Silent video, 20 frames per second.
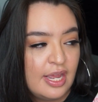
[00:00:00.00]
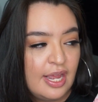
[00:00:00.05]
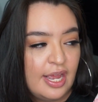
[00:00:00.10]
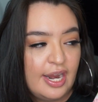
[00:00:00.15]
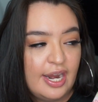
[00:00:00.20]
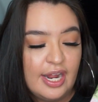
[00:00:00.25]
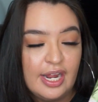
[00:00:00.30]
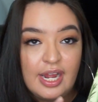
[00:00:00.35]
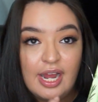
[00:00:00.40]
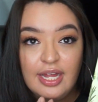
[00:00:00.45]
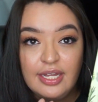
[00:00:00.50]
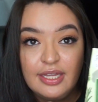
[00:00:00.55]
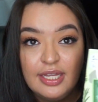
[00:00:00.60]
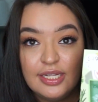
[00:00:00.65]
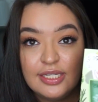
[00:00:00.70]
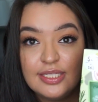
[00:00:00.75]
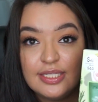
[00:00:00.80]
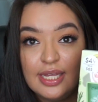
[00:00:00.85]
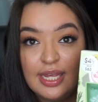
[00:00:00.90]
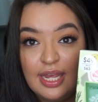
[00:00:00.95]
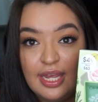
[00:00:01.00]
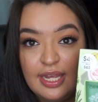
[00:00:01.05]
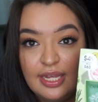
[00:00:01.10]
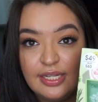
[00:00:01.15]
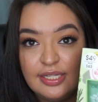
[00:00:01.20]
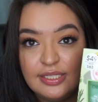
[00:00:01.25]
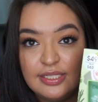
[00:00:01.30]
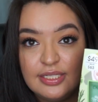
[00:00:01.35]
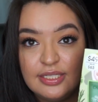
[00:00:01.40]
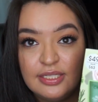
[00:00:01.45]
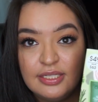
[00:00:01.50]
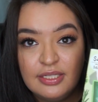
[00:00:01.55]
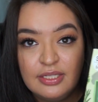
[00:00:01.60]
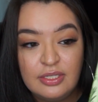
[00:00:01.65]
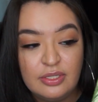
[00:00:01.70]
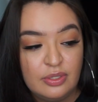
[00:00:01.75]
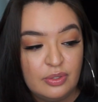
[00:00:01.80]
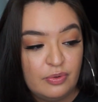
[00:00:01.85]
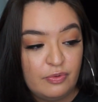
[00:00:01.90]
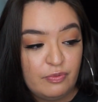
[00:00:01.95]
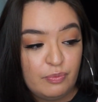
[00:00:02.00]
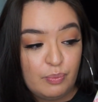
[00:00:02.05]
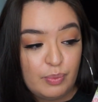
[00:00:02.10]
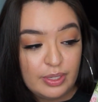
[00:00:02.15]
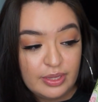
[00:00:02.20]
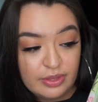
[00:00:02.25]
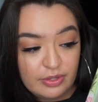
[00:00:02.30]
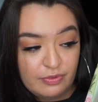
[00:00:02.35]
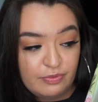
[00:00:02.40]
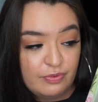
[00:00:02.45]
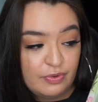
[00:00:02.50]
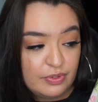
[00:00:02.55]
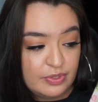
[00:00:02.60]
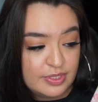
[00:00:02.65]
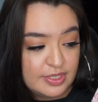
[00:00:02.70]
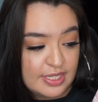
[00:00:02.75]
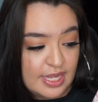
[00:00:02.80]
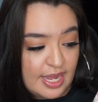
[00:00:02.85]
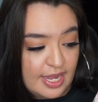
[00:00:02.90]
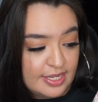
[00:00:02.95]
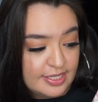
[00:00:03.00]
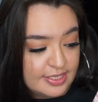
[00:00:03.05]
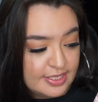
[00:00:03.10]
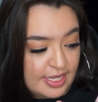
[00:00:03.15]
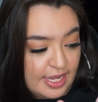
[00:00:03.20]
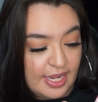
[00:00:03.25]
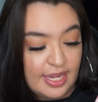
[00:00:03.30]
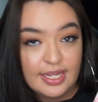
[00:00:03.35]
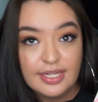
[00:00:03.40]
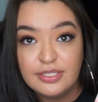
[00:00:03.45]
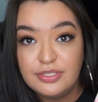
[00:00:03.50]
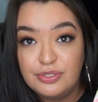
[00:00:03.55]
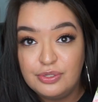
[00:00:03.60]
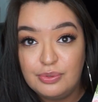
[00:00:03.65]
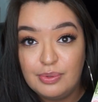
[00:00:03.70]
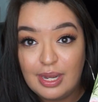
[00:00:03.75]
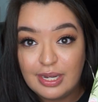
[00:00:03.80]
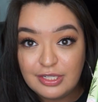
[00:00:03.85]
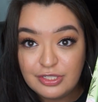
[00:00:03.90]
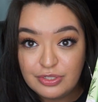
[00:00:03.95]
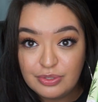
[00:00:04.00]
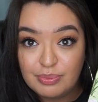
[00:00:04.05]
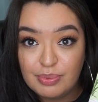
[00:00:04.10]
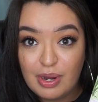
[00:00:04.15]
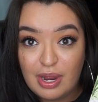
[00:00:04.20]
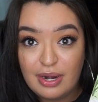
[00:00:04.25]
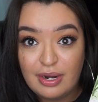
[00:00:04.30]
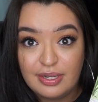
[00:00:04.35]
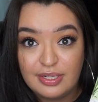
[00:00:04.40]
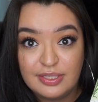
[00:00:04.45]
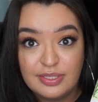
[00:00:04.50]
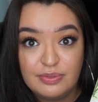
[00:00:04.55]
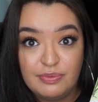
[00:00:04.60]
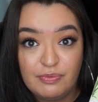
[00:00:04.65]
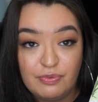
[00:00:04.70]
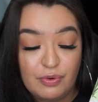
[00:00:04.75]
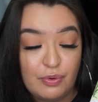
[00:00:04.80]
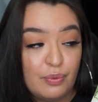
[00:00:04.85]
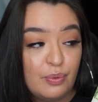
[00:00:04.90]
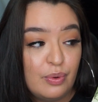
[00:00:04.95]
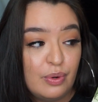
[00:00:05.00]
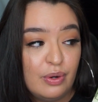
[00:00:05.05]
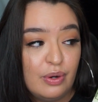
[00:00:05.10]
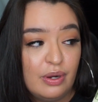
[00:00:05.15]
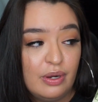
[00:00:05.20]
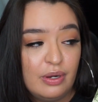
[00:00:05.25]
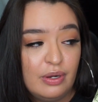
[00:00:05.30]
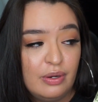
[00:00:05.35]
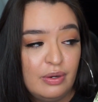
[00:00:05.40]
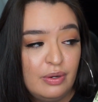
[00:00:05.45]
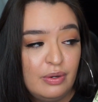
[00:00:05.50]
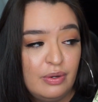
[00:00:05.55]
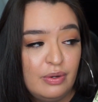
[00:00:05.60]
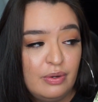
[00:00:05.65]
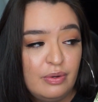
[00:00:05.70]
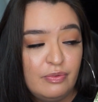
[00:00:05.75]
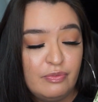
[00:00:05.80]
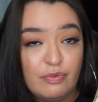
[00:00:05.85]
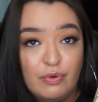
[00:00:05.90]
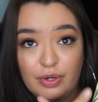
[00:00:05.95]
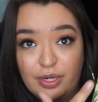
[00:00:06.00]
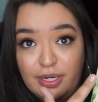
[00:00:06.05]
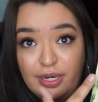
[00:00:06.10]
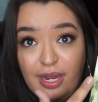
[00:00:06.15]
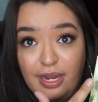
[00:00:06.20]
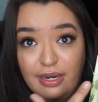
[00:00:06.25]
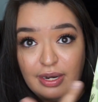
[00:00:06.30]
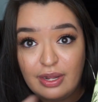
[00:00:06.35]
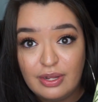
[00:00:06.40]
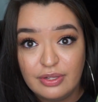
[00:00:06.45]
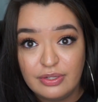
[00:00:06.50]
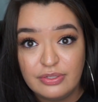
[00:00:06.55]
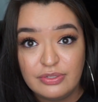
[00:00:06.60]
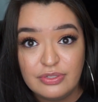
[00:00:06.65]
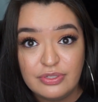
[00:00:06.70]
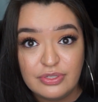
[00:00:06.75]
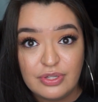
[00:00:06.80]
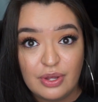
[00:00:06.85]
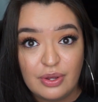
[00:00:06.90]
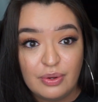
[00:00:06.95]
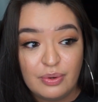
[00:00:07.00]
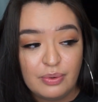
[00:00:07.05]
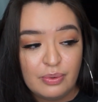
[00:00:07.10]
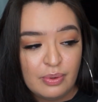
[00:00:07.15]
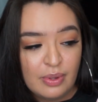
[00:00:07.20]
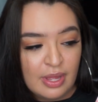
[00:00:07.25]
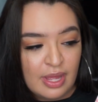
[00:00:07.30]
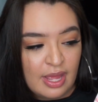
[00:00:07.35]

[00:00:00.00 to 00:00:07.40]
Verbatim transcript: and I got this kit with the full size and two extra products for $49 so